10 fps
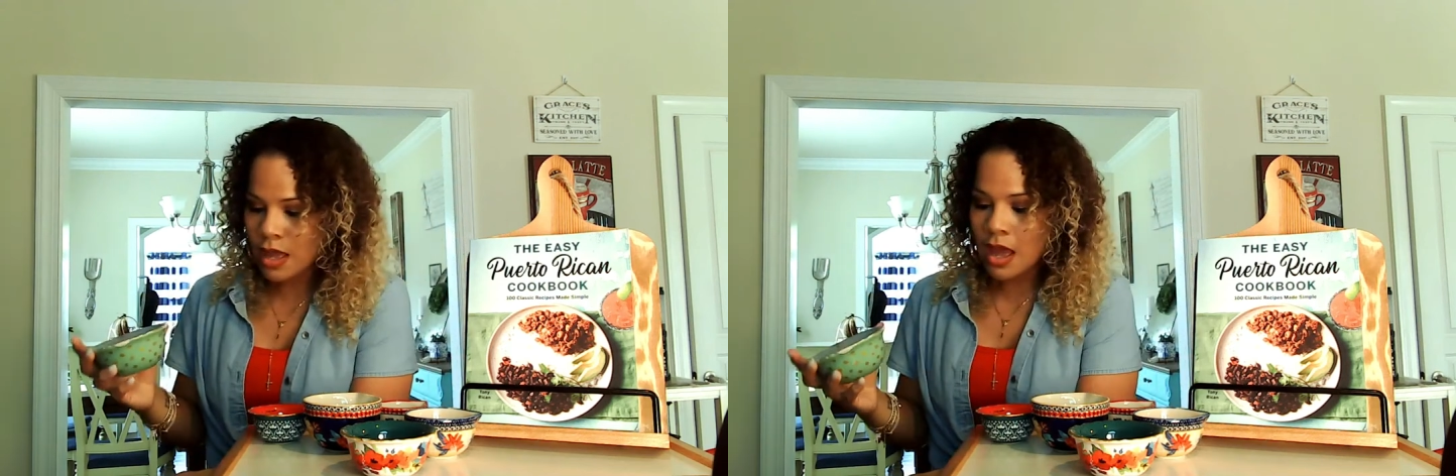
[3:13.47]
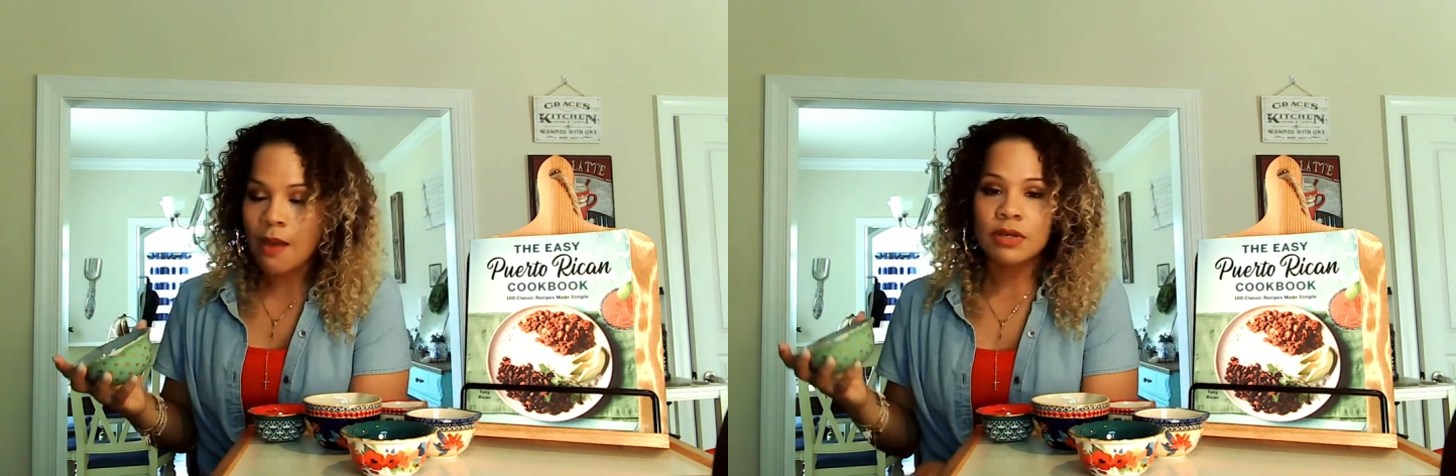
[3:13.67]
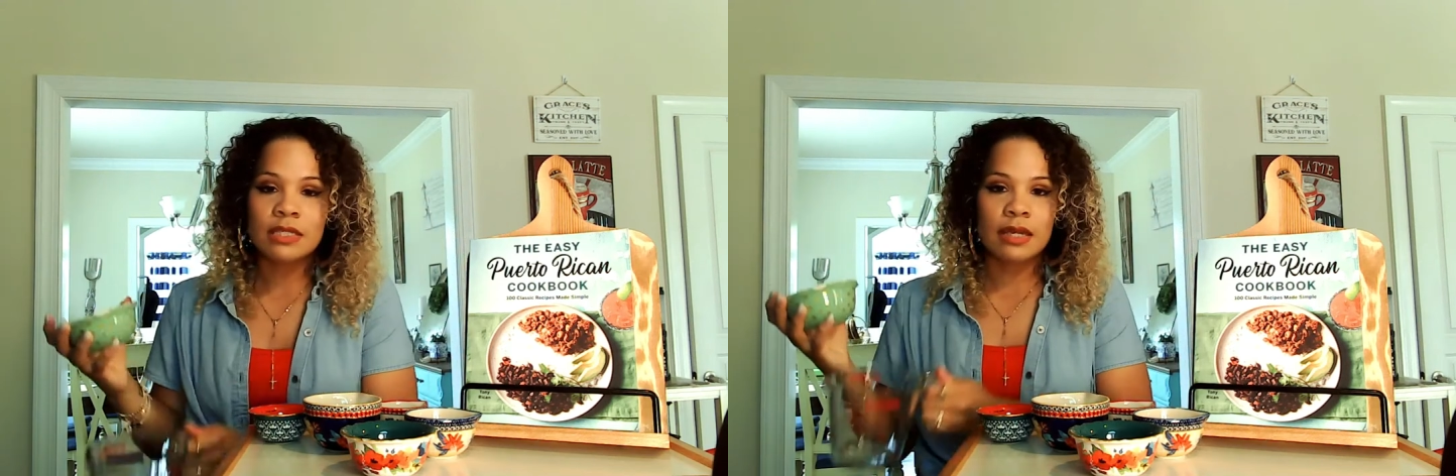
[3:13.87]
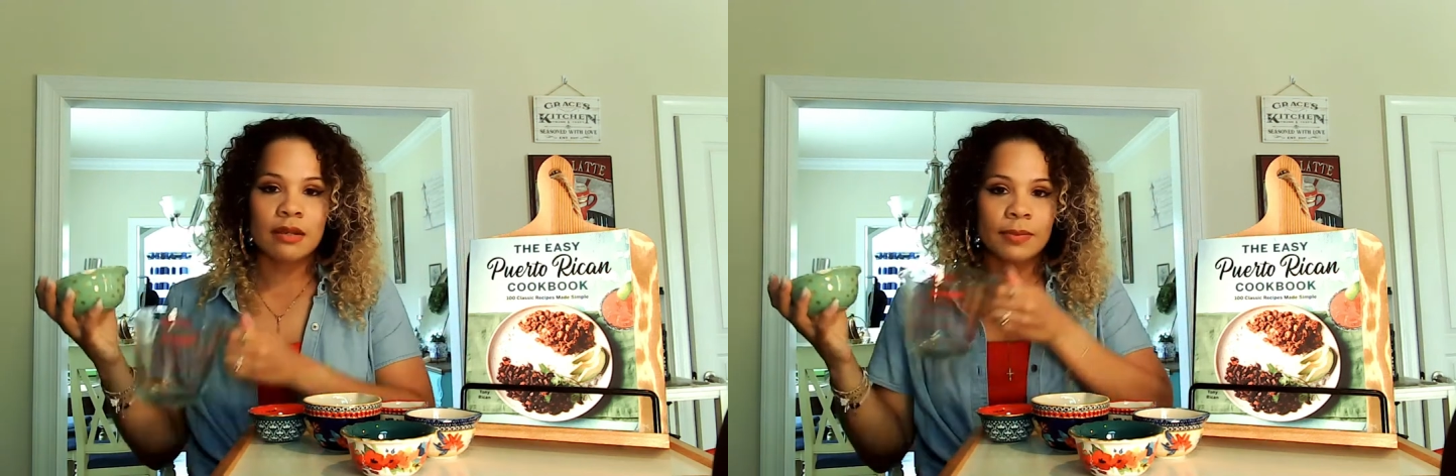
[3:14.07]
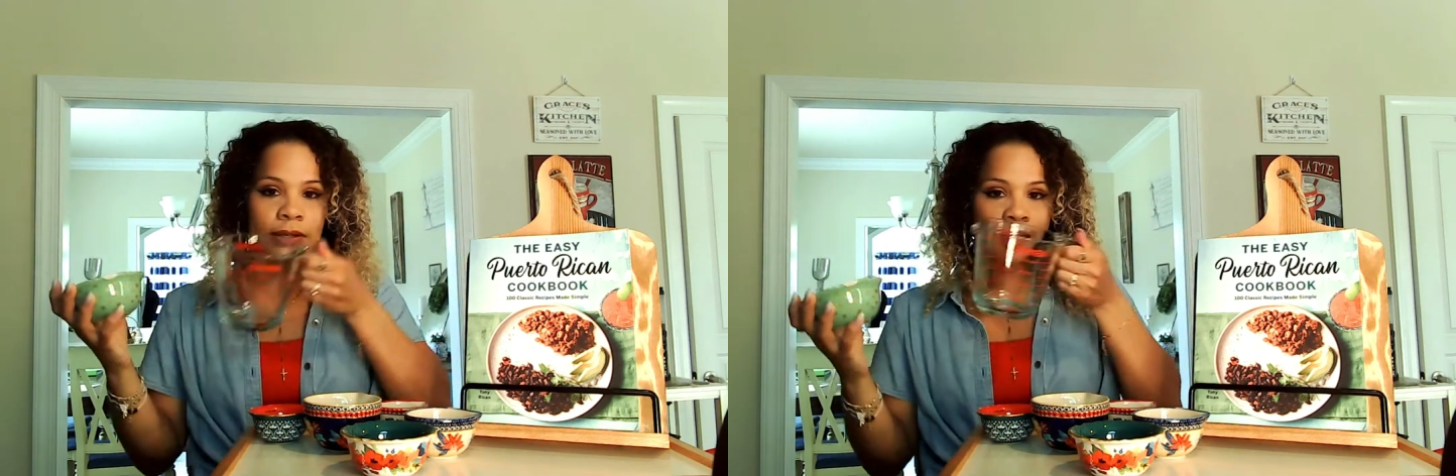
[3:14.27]
I'm just going to
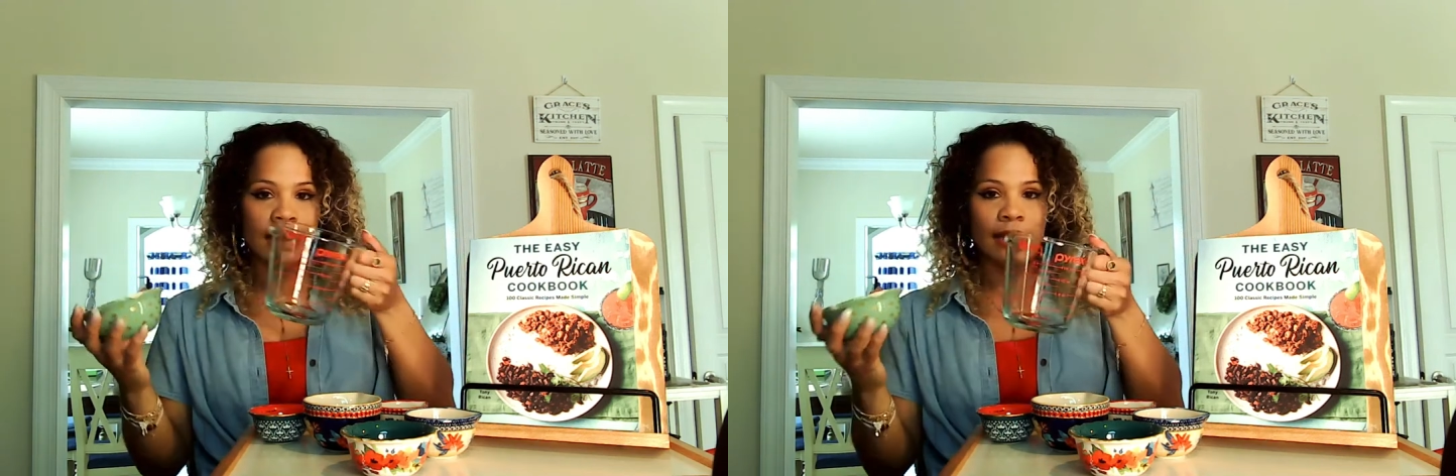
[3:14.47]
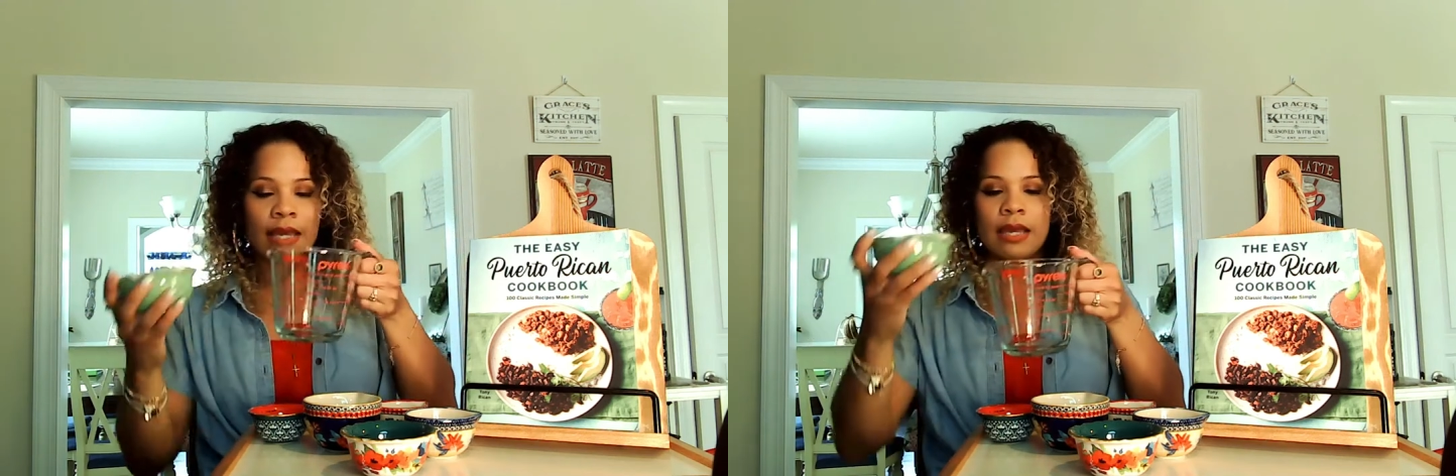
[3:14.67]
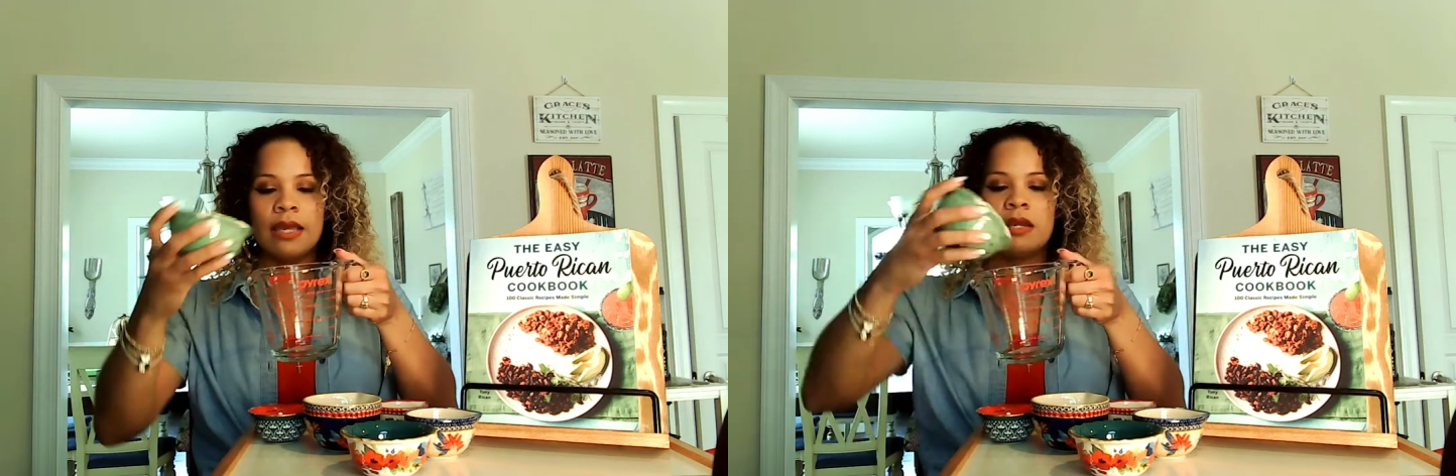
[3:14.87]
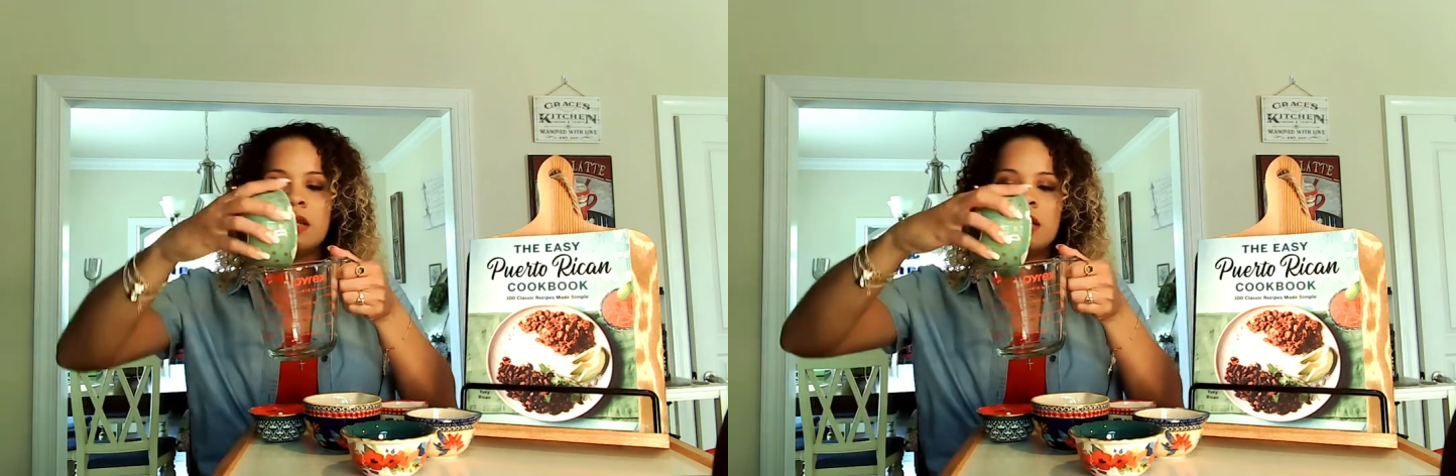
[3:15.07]
put it in